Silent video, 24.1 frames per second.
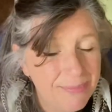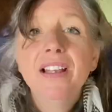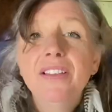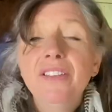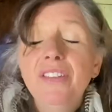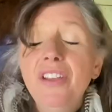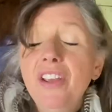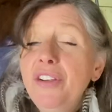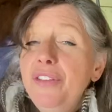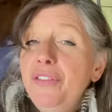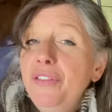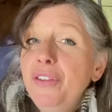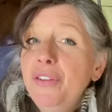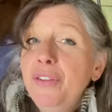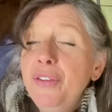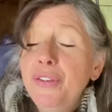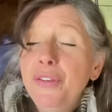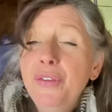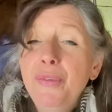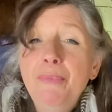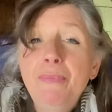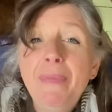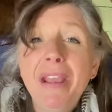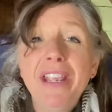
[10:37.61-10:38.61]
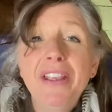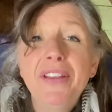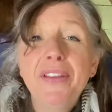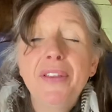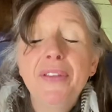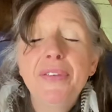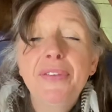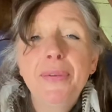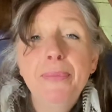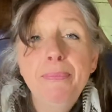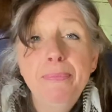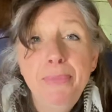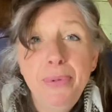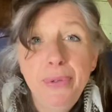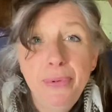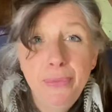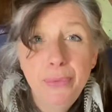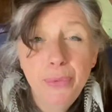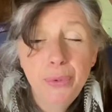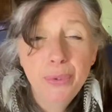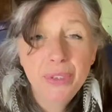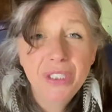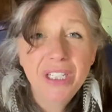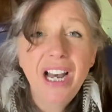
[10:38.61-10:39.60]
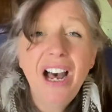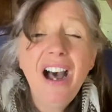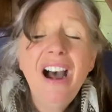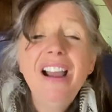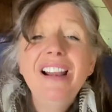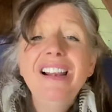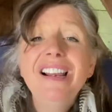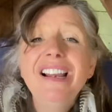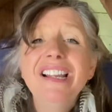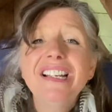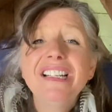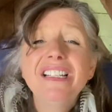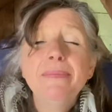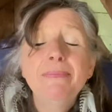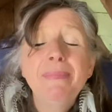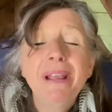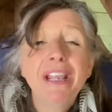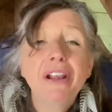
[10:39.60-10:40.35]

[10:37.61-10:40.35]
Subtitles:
So do make some moon water. I like to make